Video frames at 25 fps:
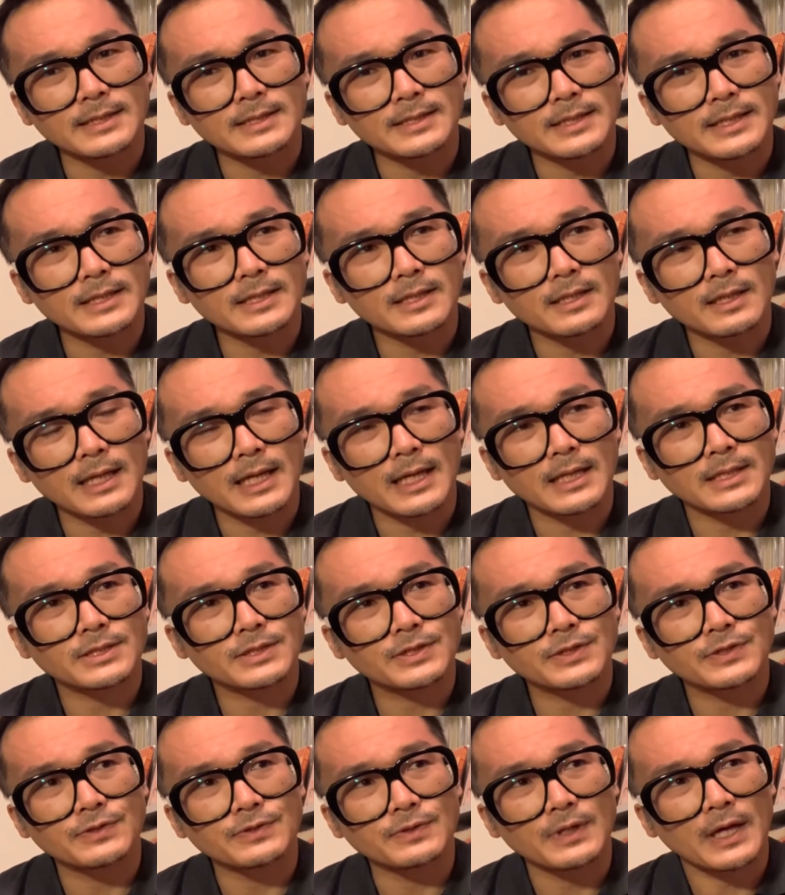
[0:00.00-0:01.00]
detail as
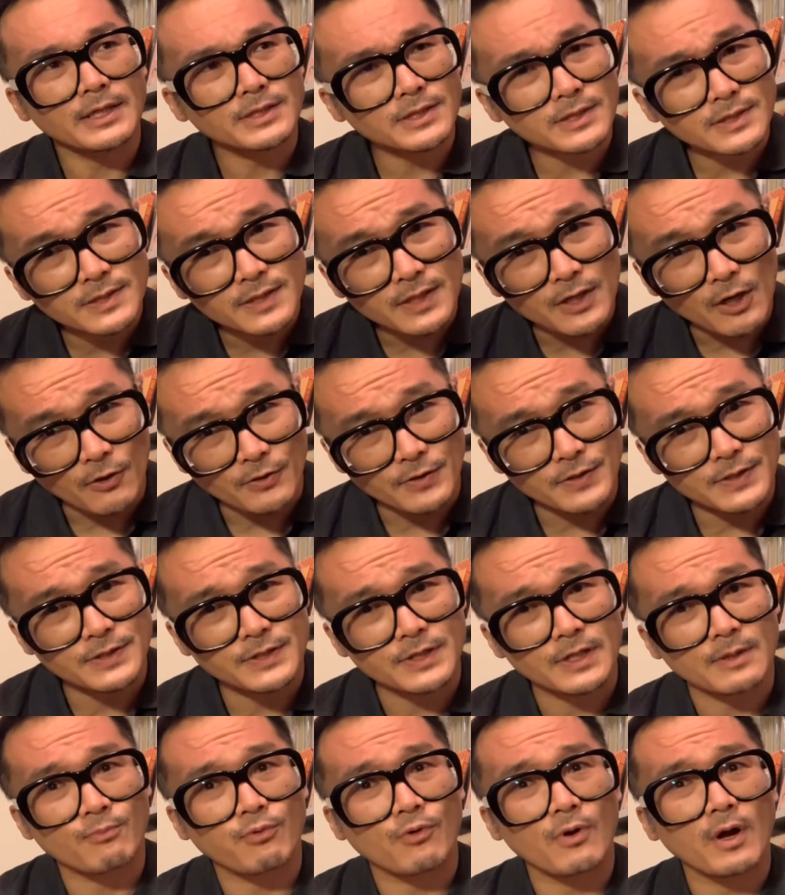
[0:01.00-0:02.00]
to not just the
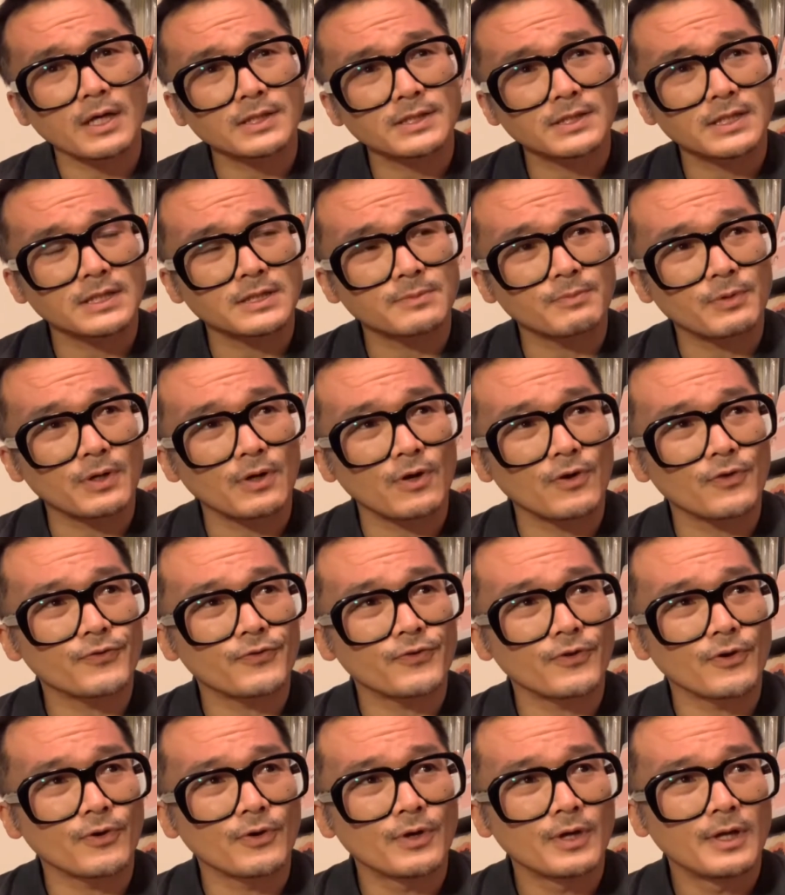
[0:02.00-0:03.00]
artistic process, but
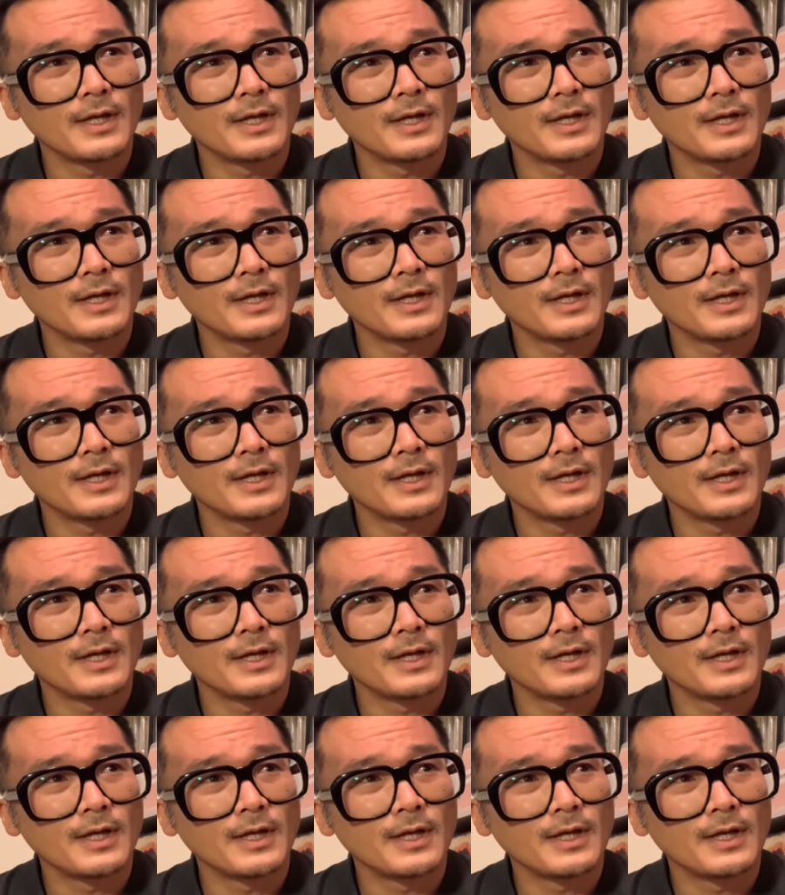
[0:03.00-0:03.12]
also